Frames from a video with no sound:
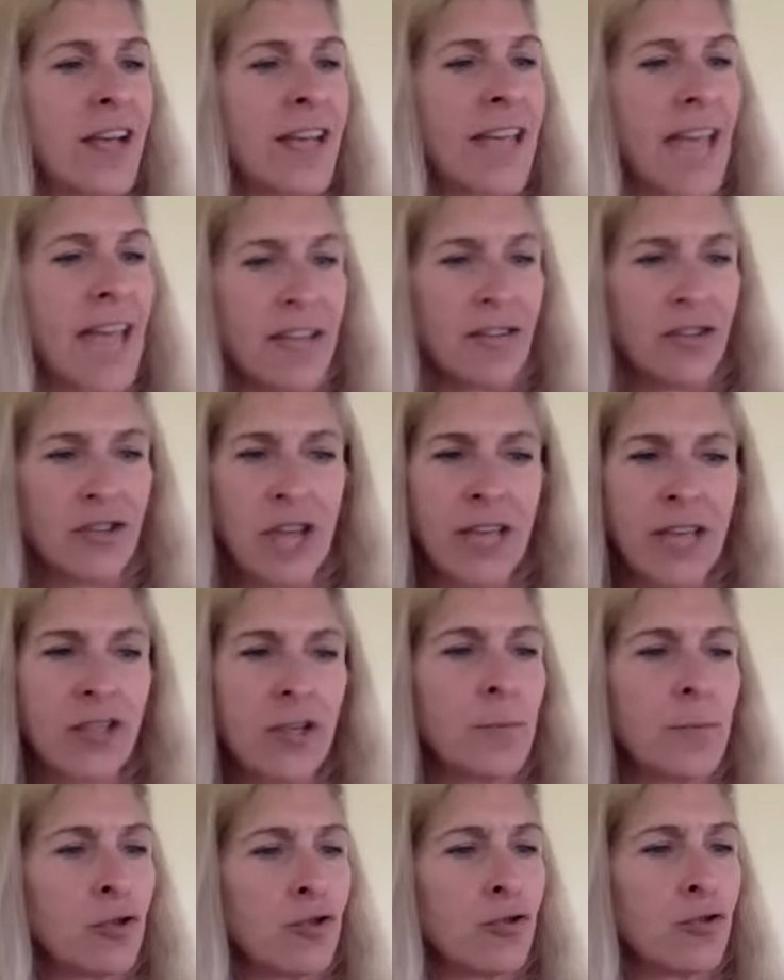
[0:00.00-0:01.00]
Again,
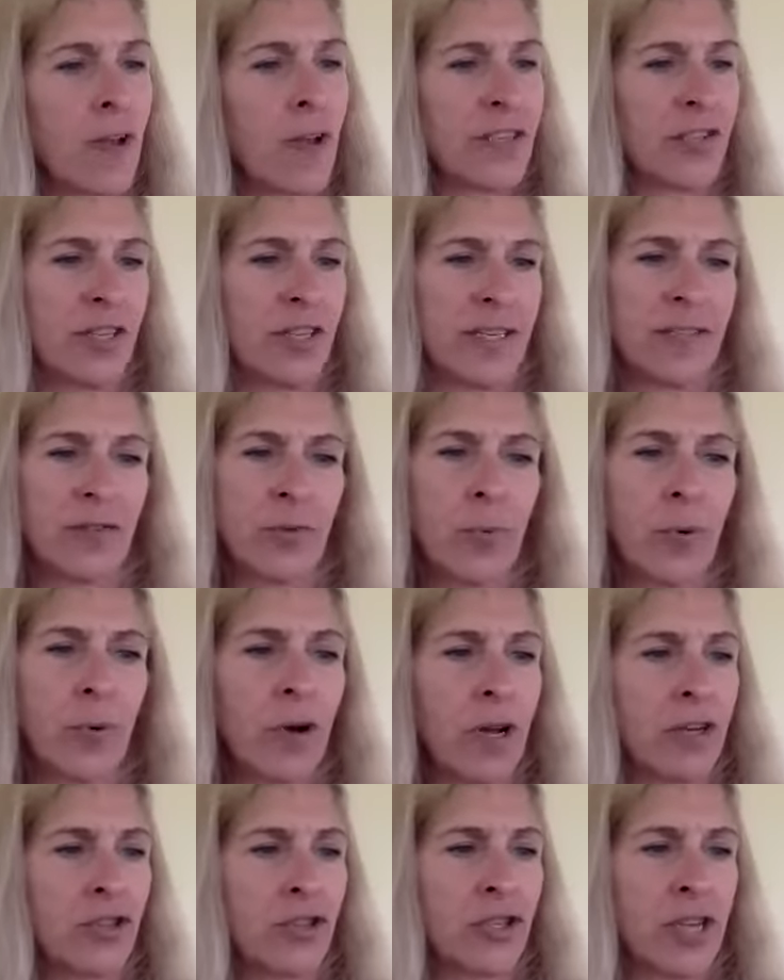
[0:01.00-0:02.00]
change up your dressings. We're
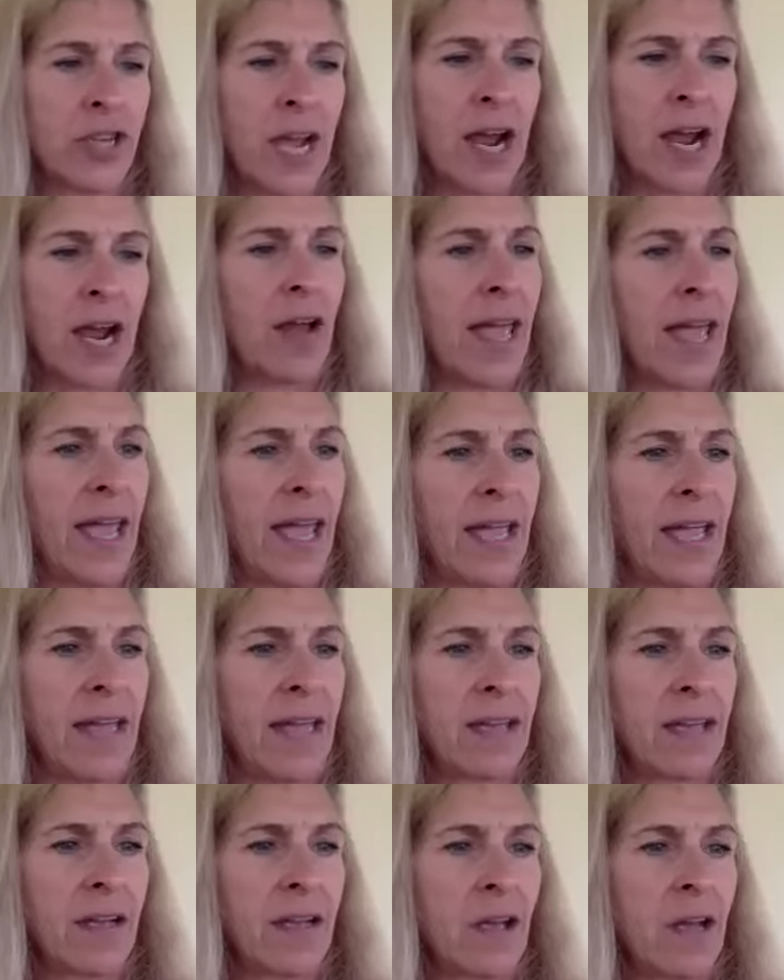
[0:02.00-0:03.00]
going to share
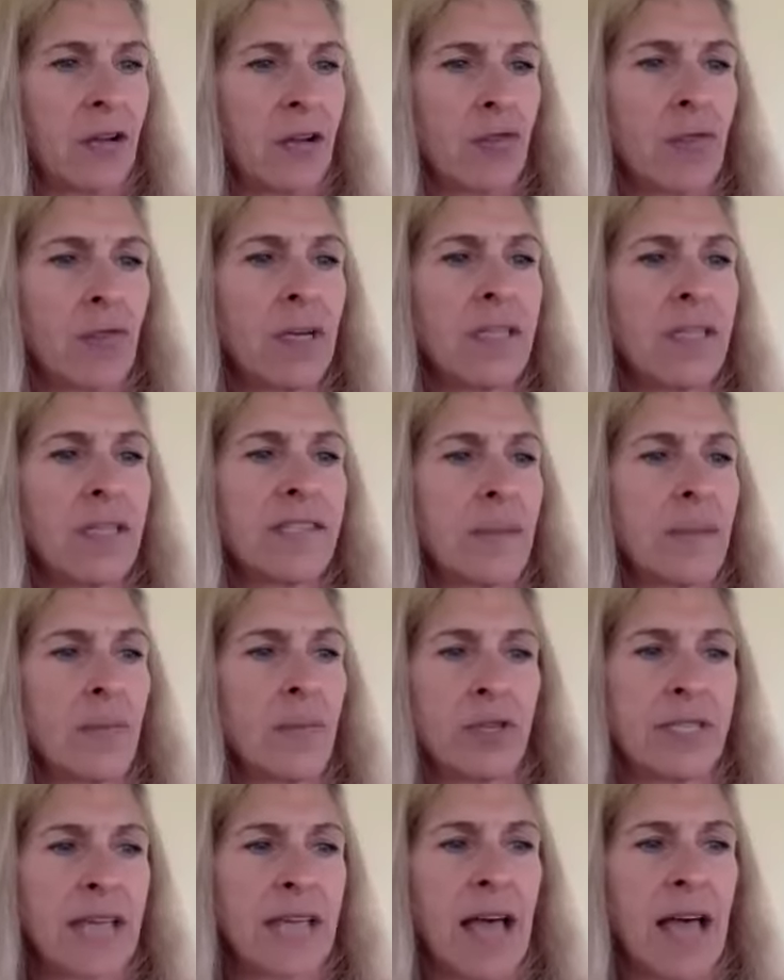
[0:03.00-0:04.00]
a grilled
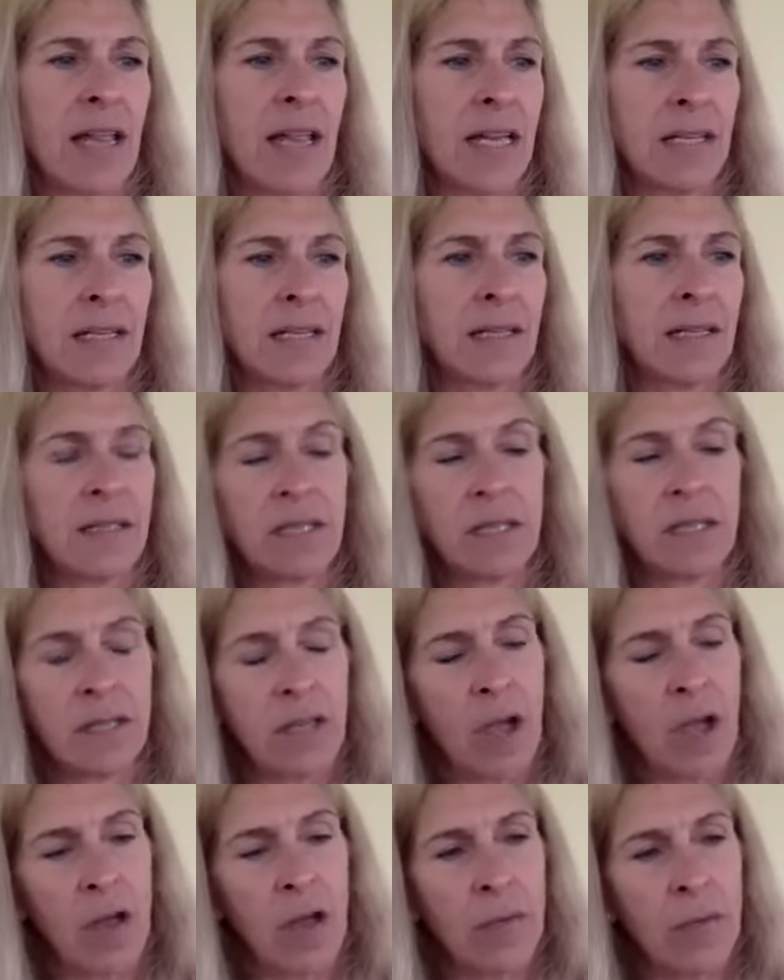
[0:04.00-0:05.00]
summer salad
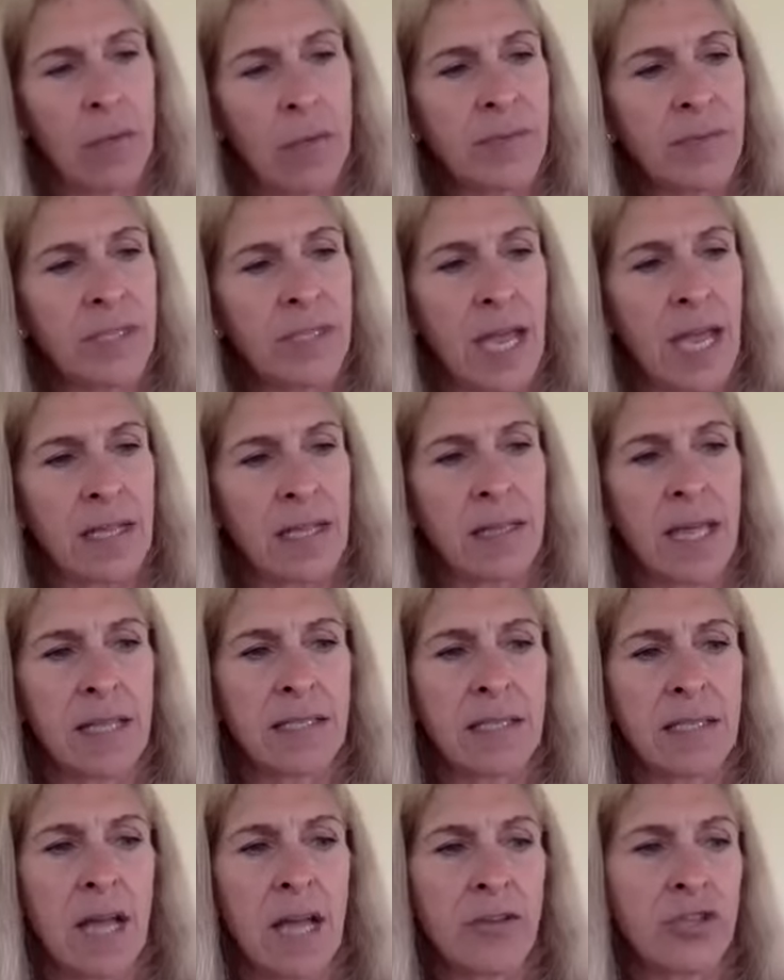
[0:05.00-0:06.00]
on the website
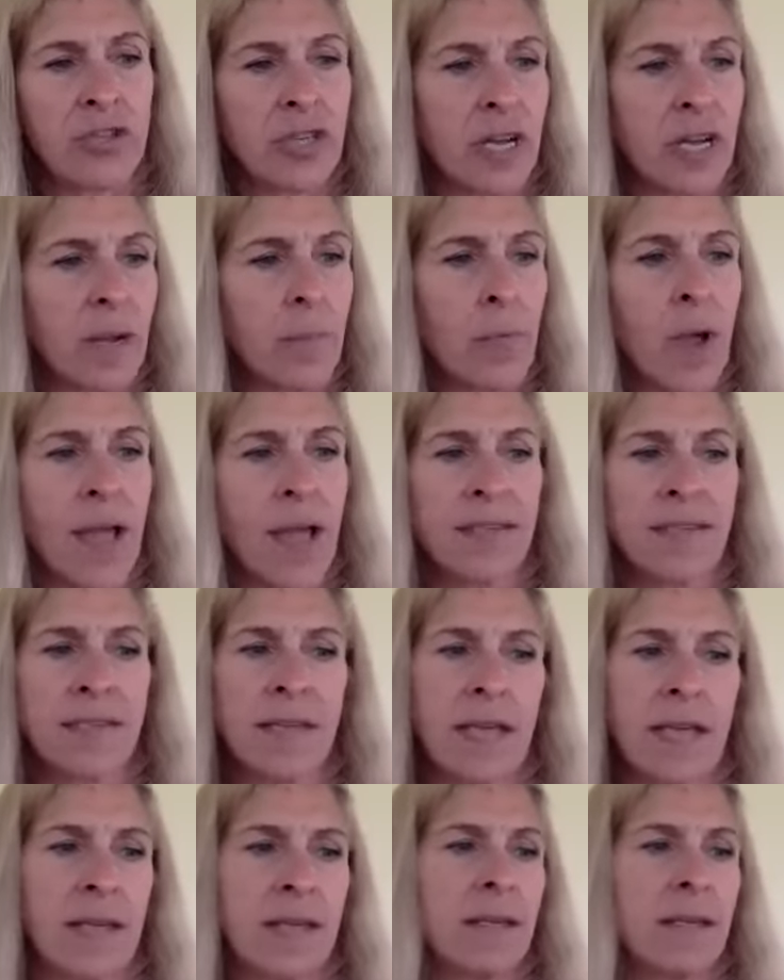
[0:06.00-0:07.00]
that's got chicken
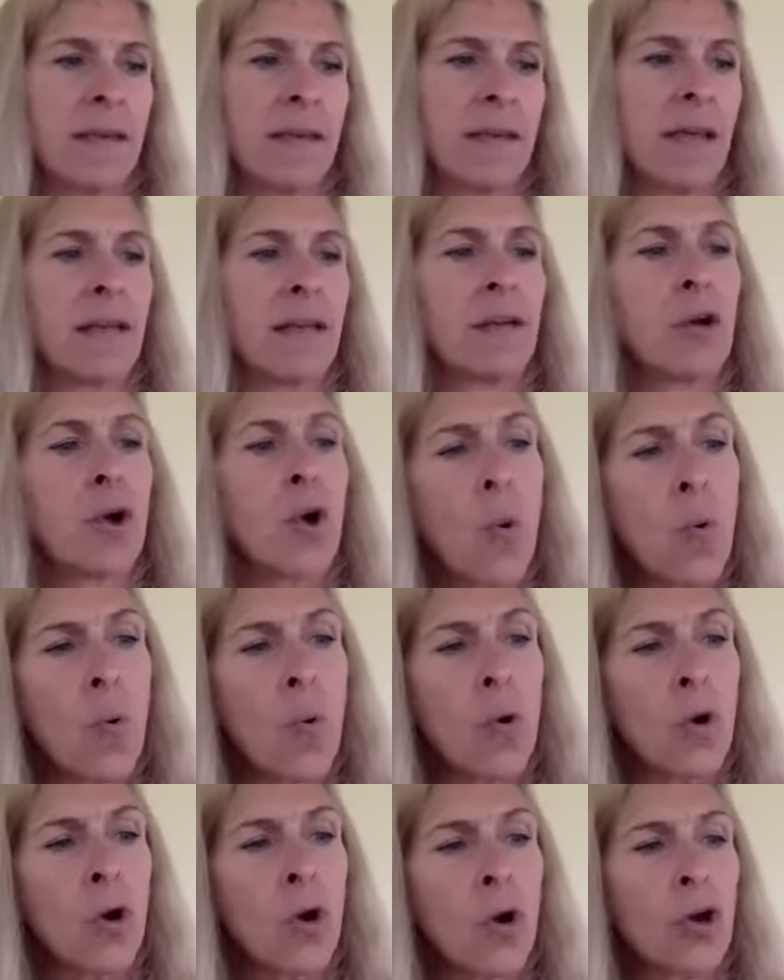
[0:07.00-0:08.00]
breasts and
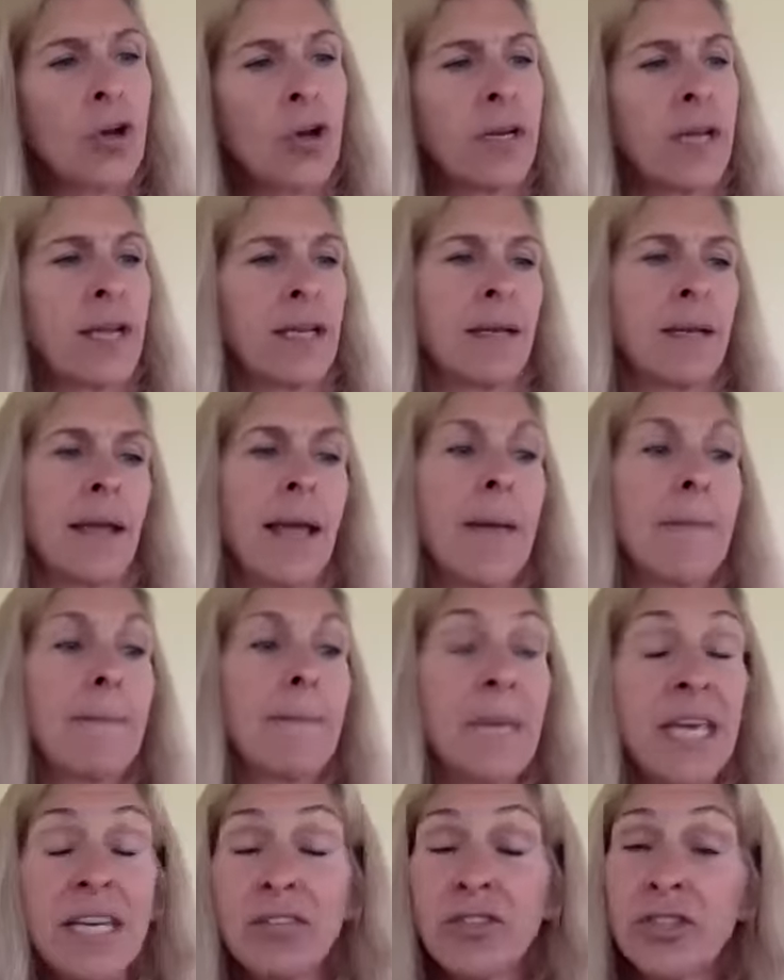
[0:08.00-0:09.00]
corn and
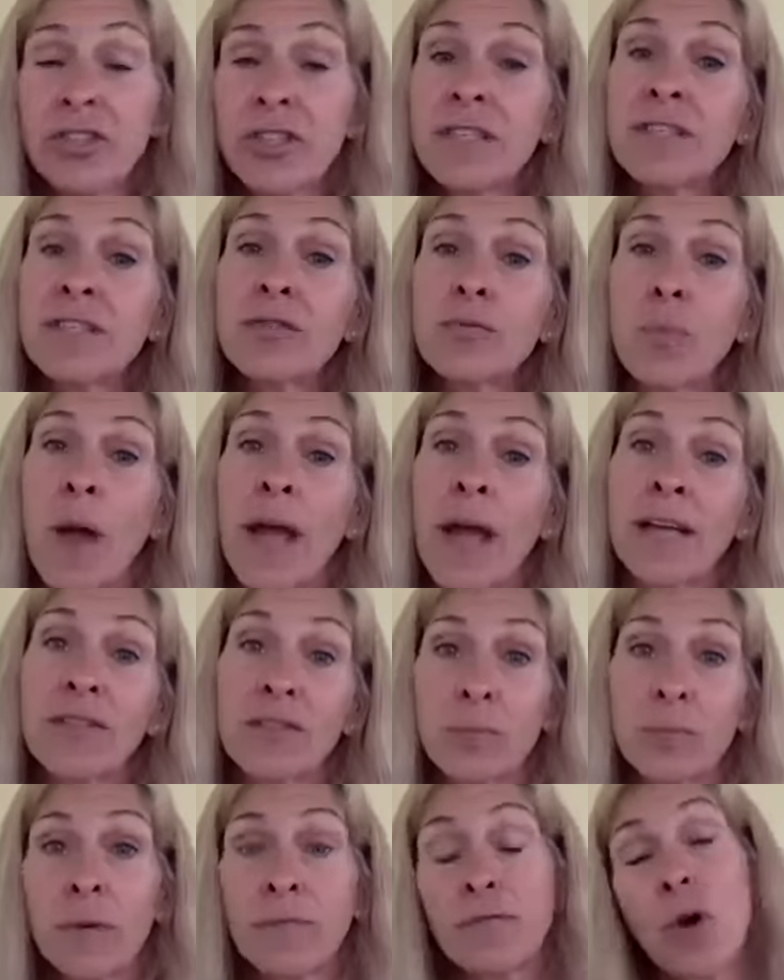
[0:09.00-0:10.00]
peaches, right?
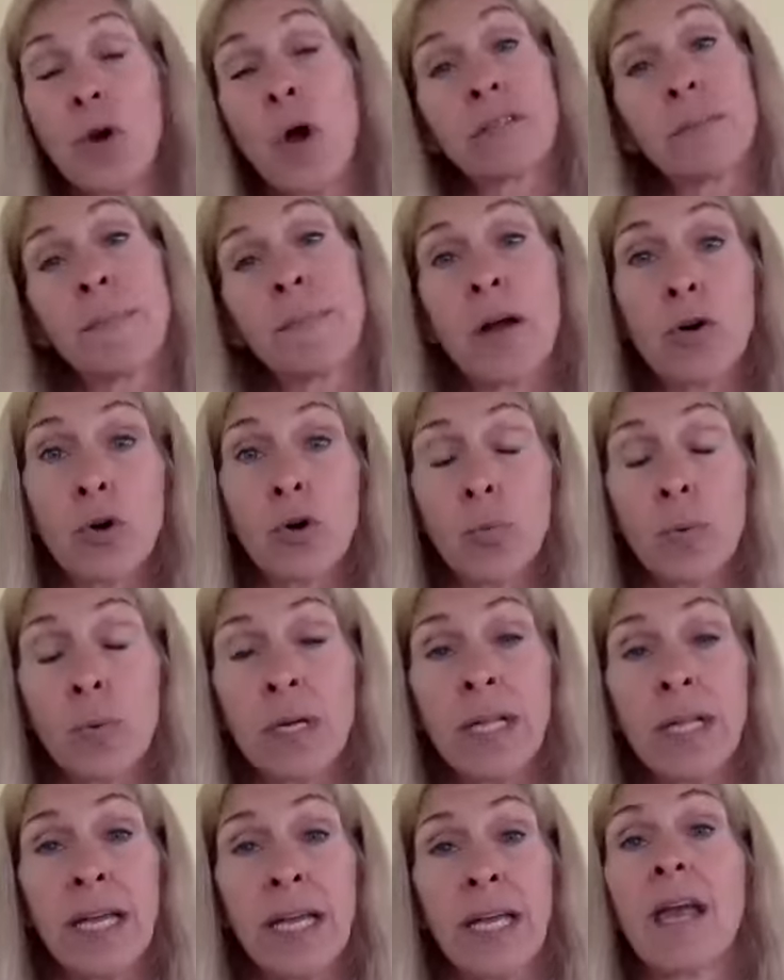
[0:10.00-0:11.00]
So we've talked about
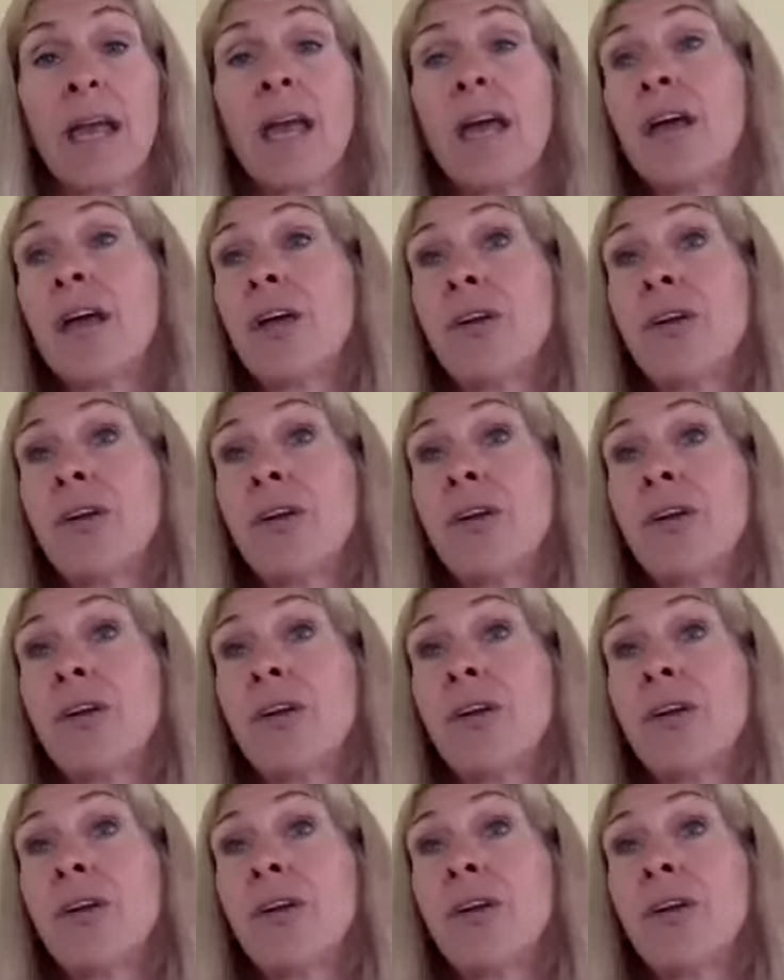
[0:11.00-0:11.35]
grilling.